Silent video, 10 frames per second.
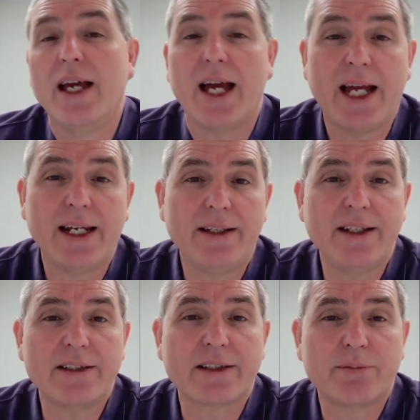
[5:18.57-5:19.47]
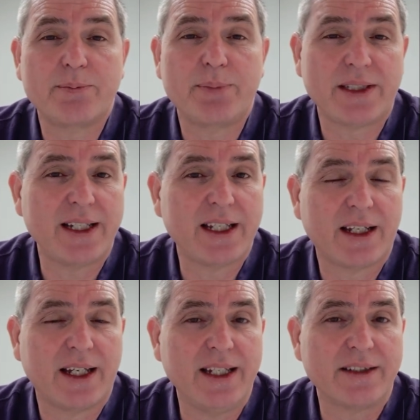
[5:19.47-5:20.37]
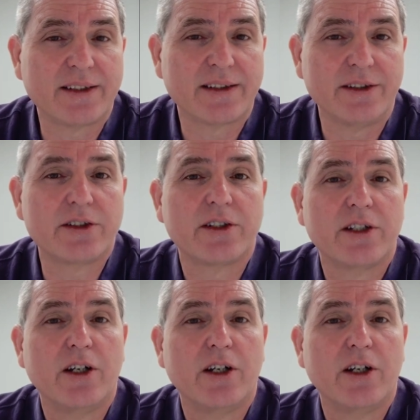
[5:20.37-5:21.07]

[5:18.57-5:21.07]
And in this particular instance,